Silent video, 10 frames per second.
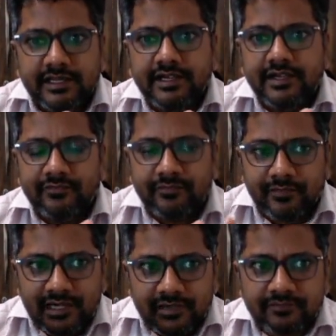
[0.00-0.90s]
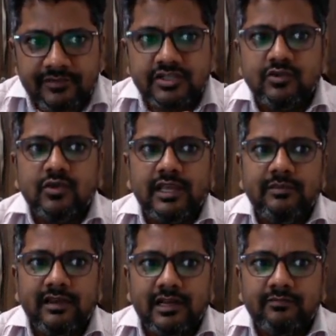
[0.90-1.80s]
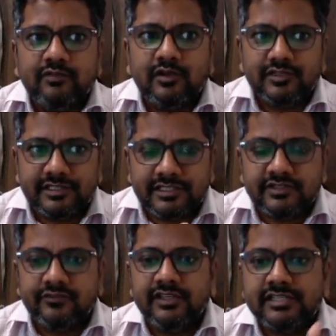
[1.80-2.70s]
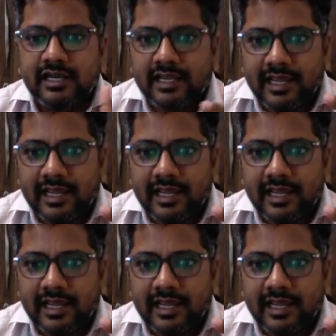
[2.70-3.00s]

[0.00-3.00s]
different physico-chemical processes which are